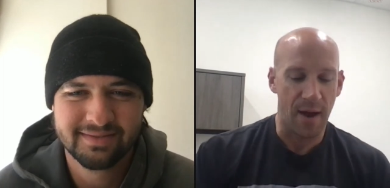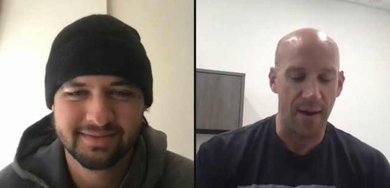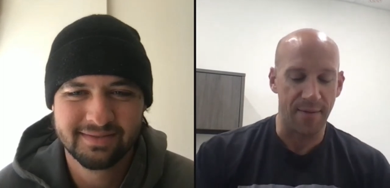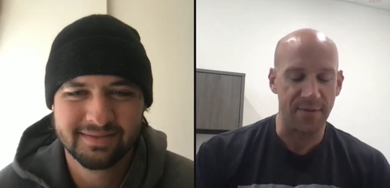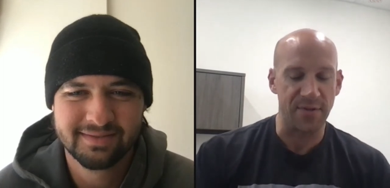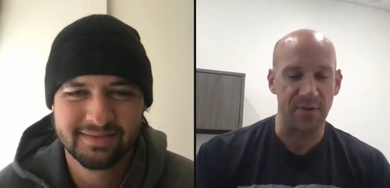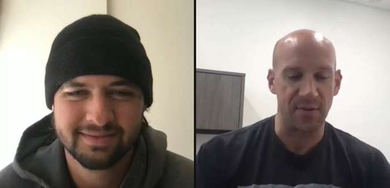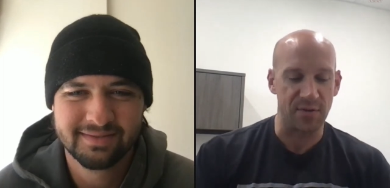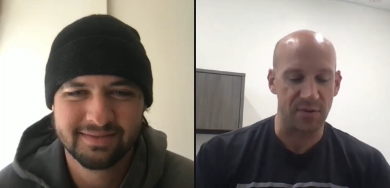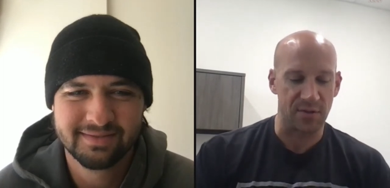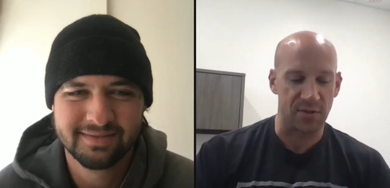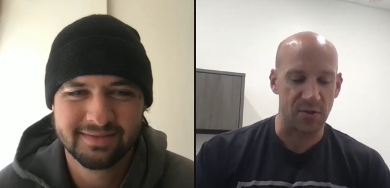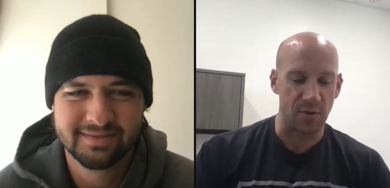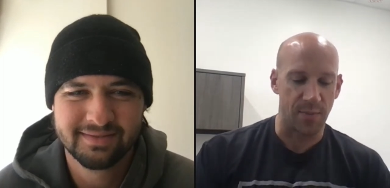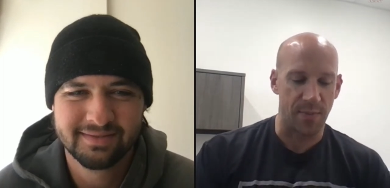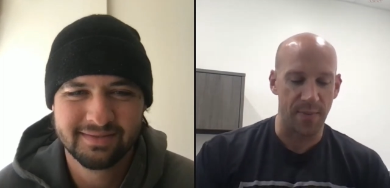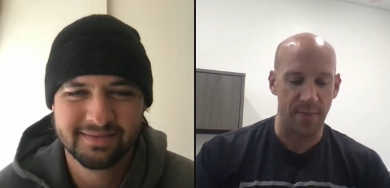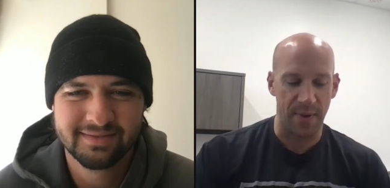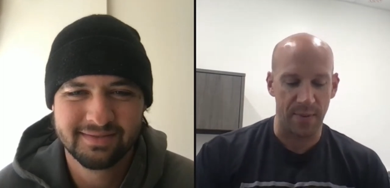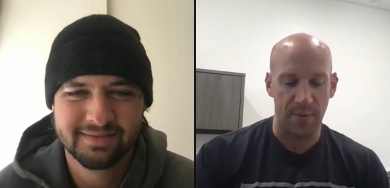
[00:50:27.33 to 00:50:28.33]
Speaker 1: obviously was a
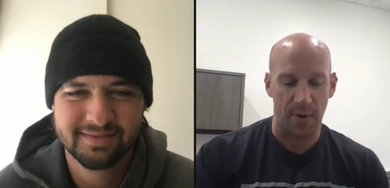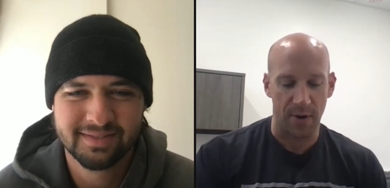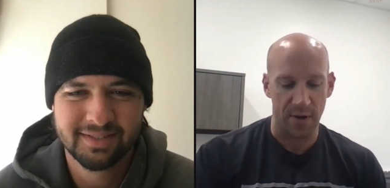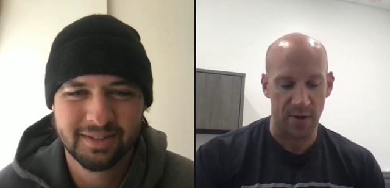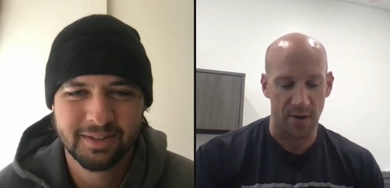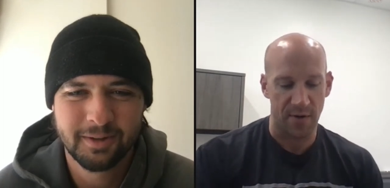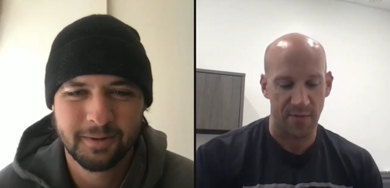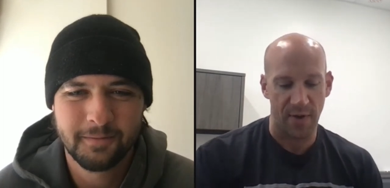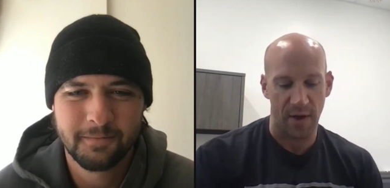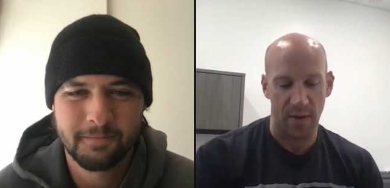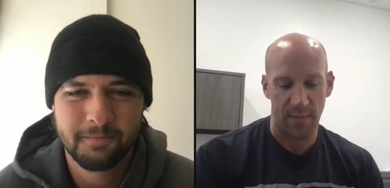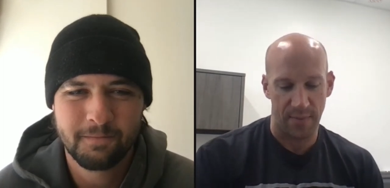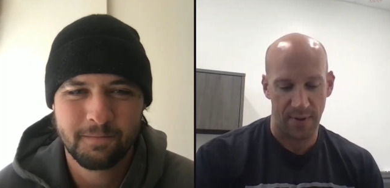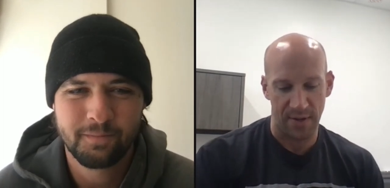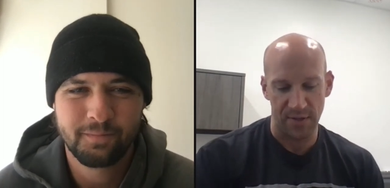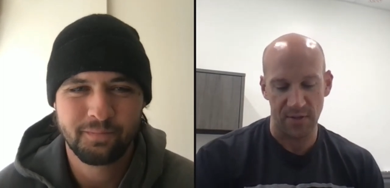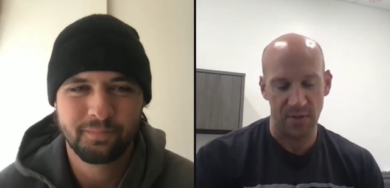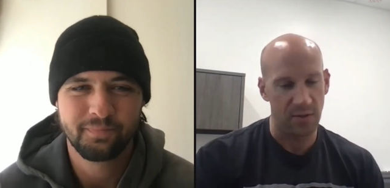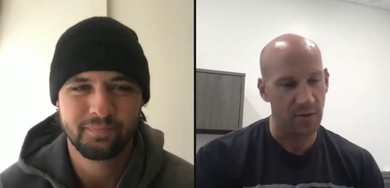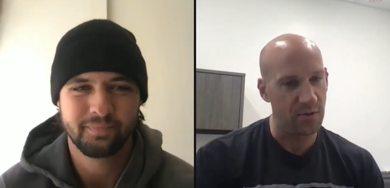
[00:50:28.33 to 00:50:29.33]
super big part of your
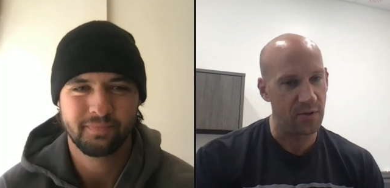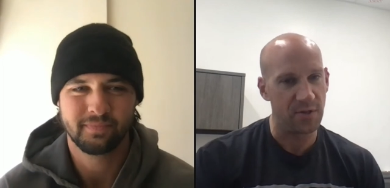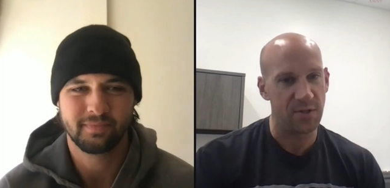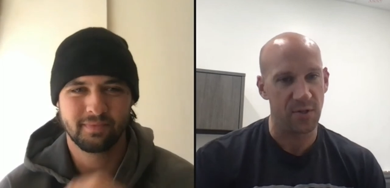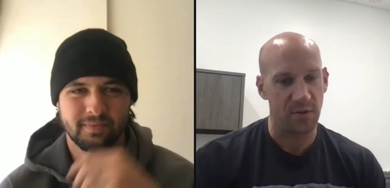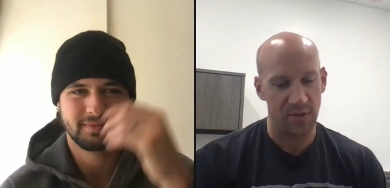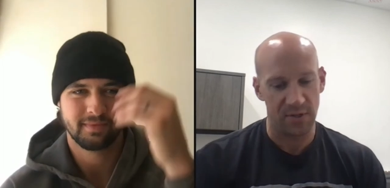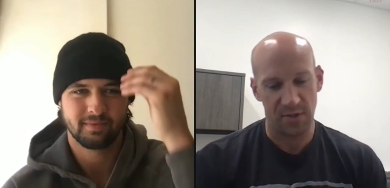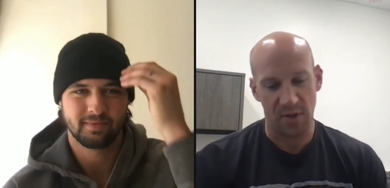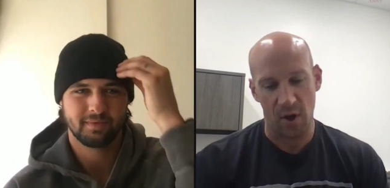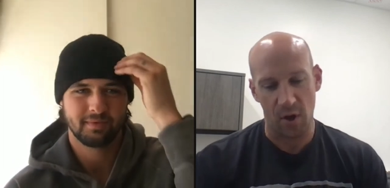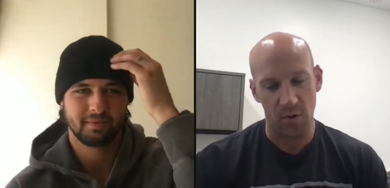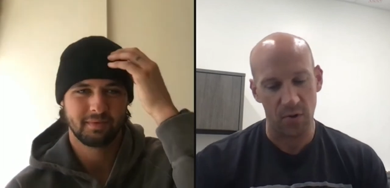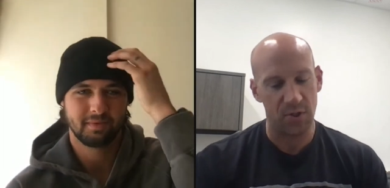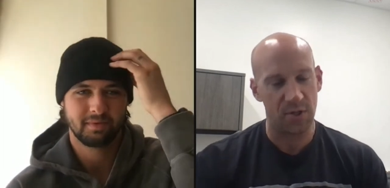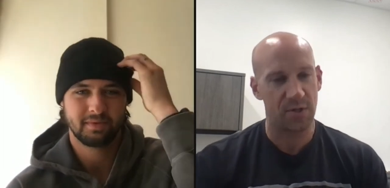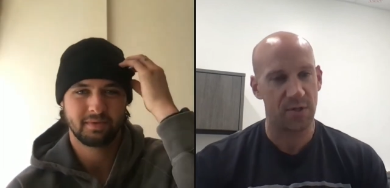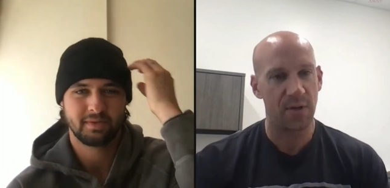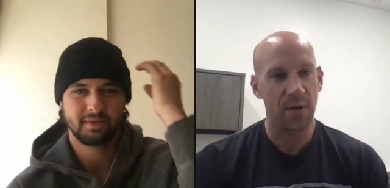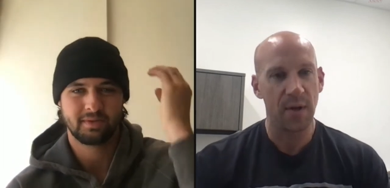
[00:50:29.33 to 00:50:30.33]
development, as you alluded to. He's
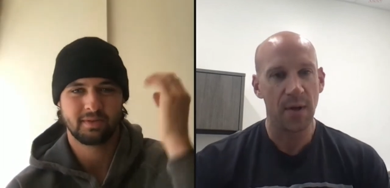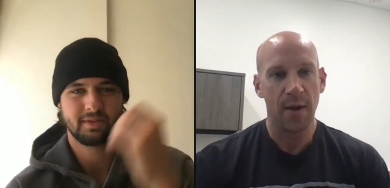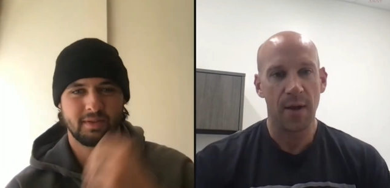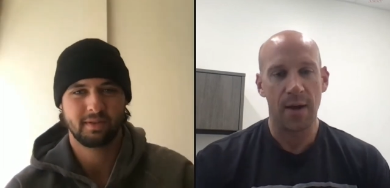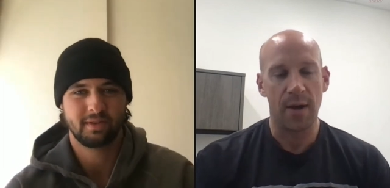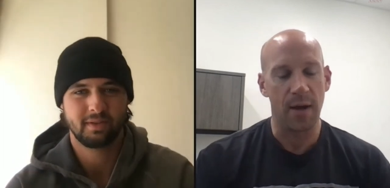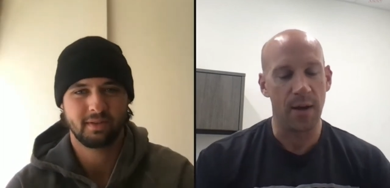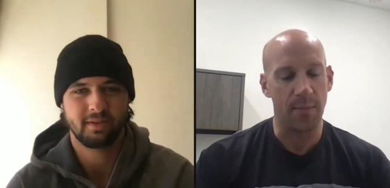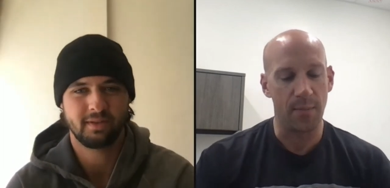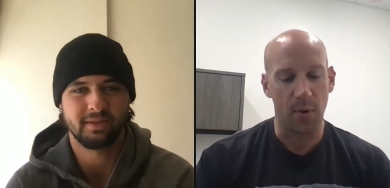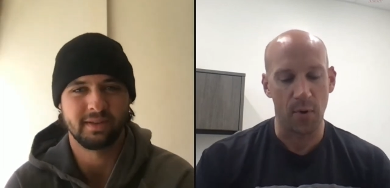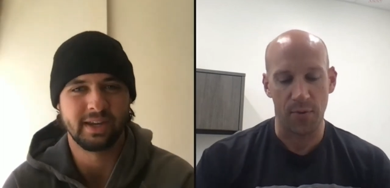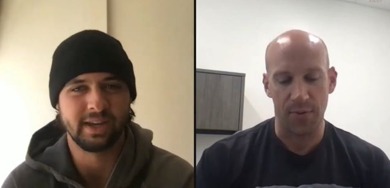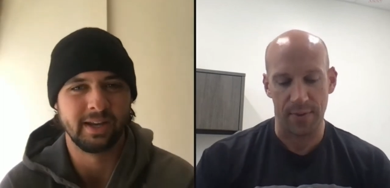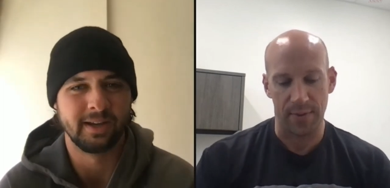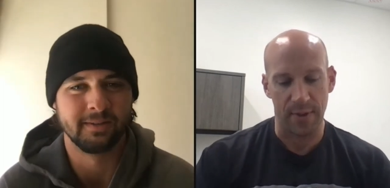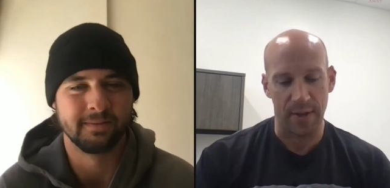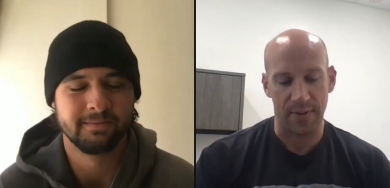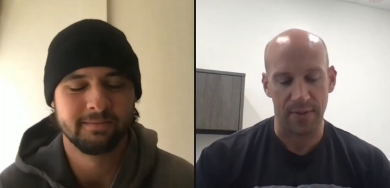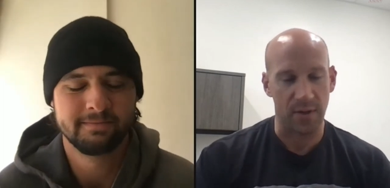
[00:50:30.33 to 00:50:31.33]
coached um, both
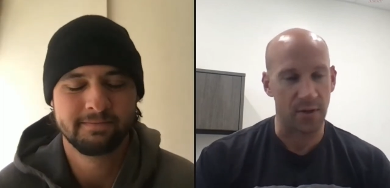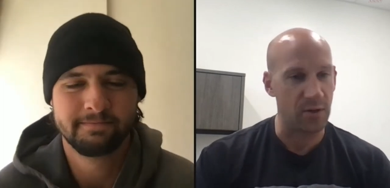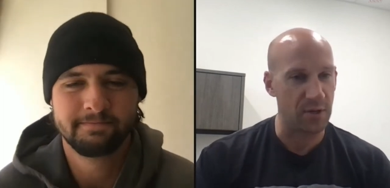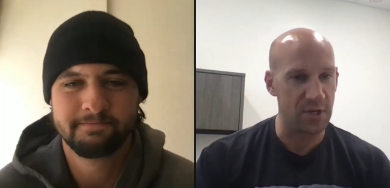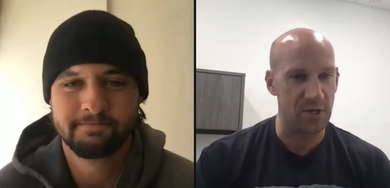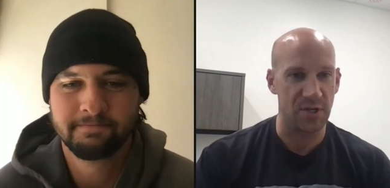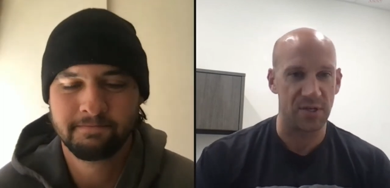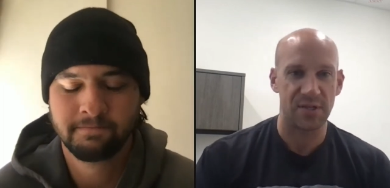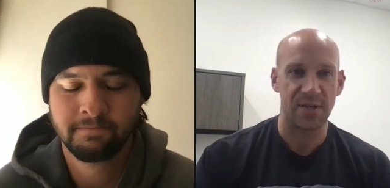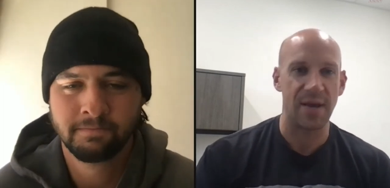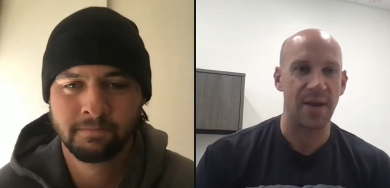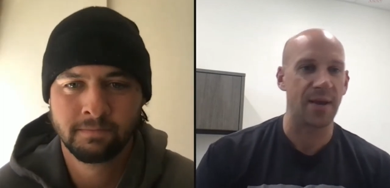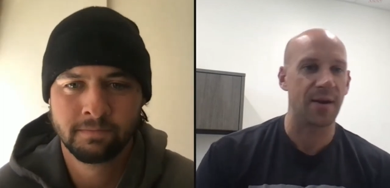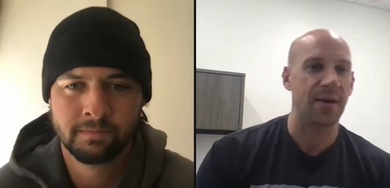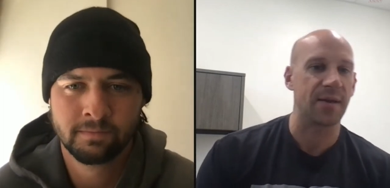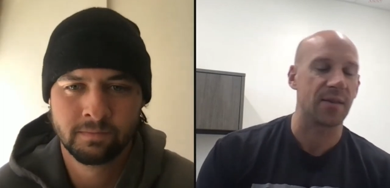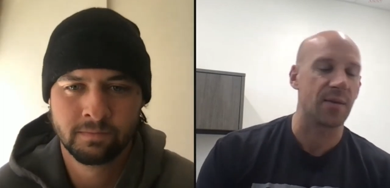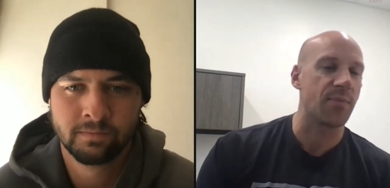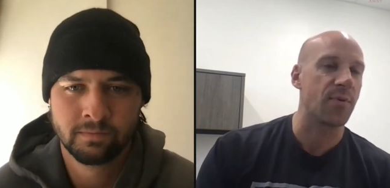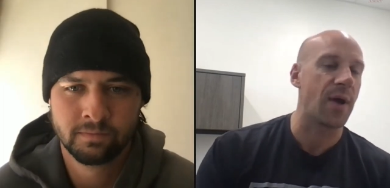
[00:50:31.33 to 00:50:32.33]
yeah. in like collegiate
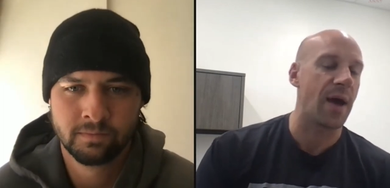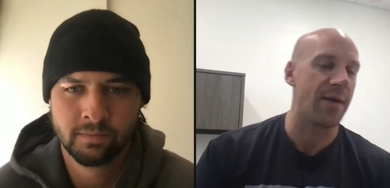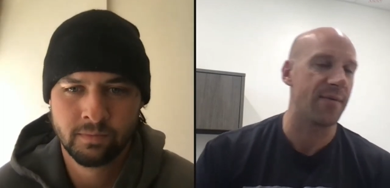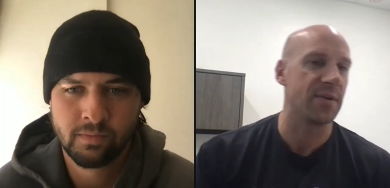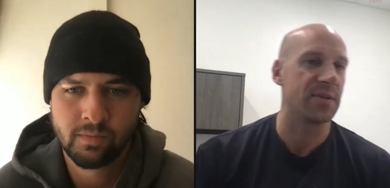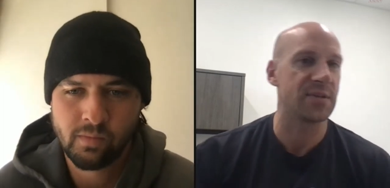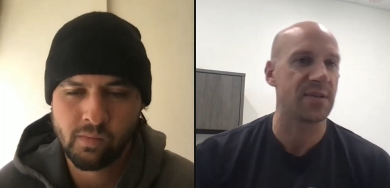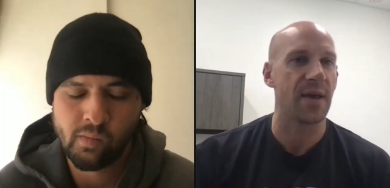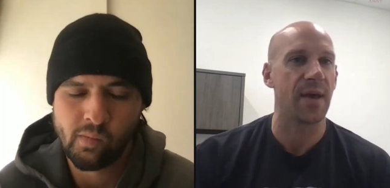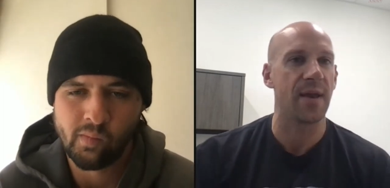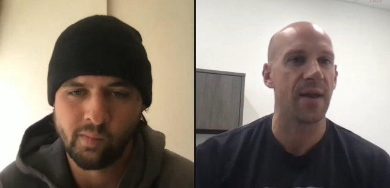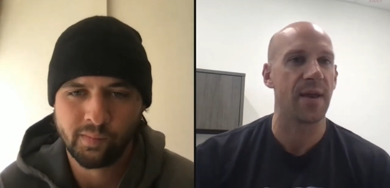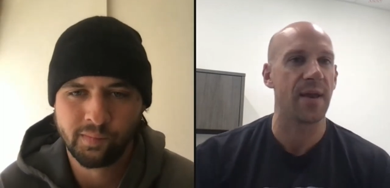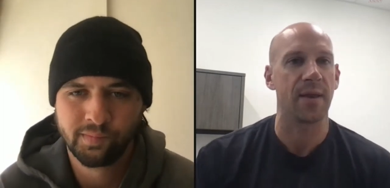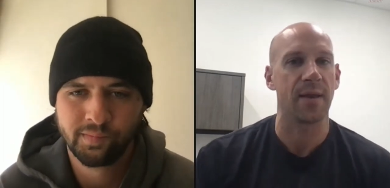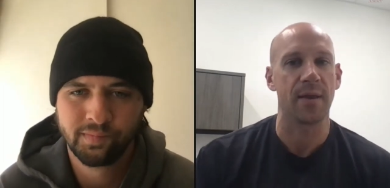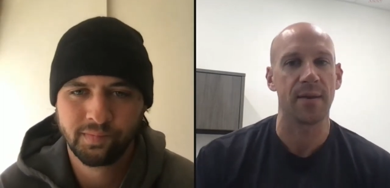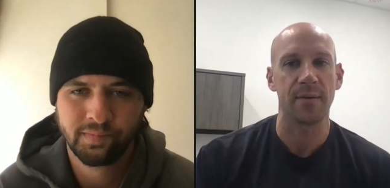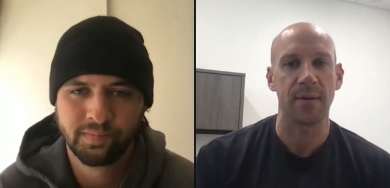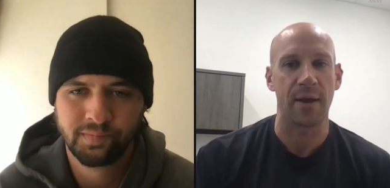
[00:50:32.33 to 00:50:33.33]
setting, the private
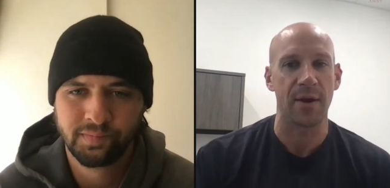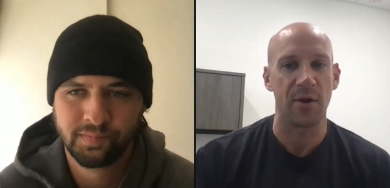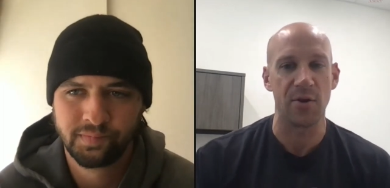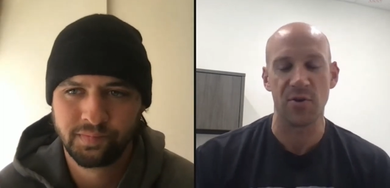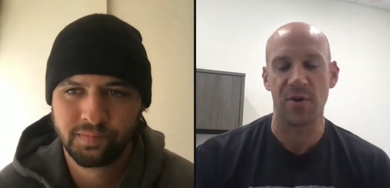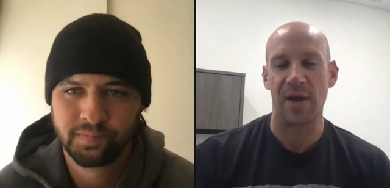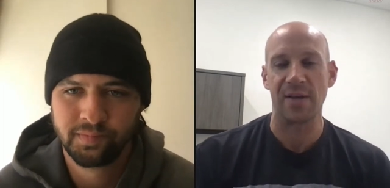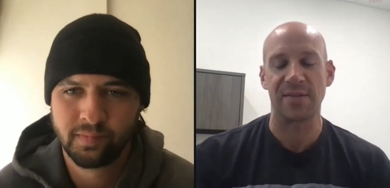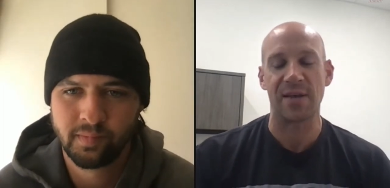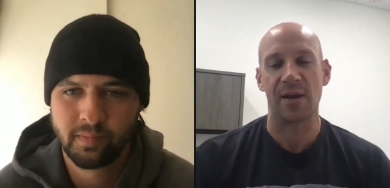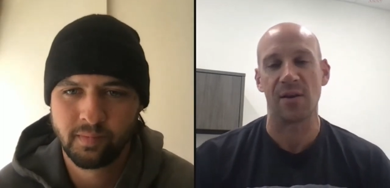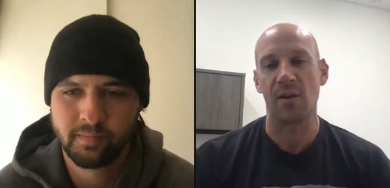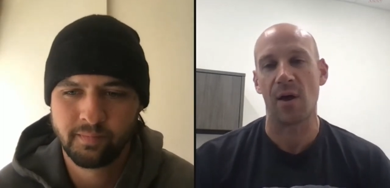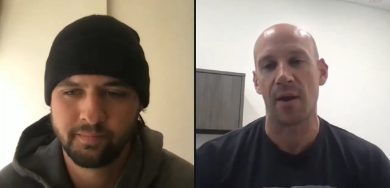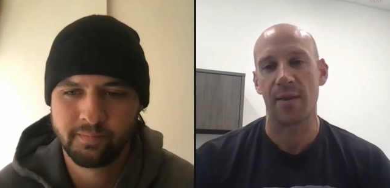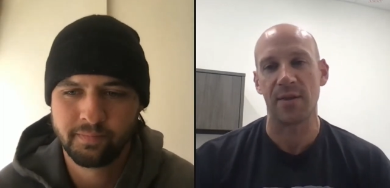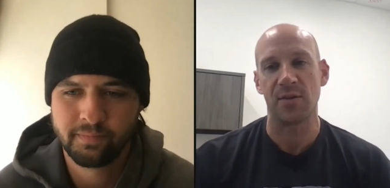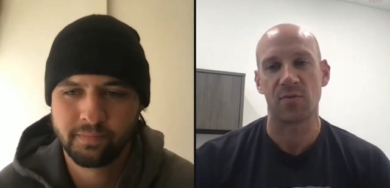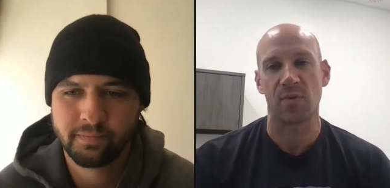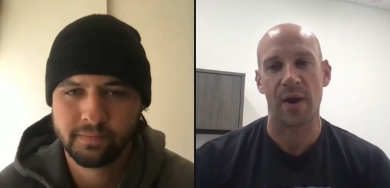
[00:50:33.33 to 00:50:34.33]
setting, and I know you guys had a
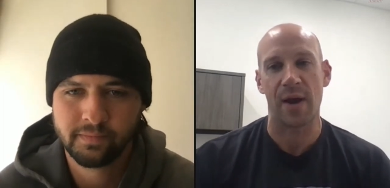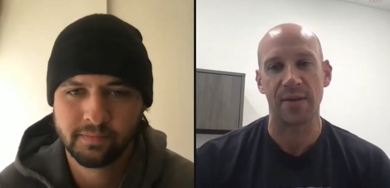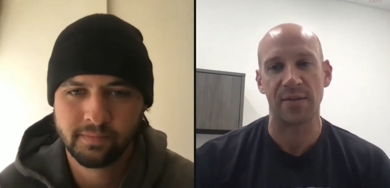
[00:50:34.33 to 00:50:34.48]
lot of these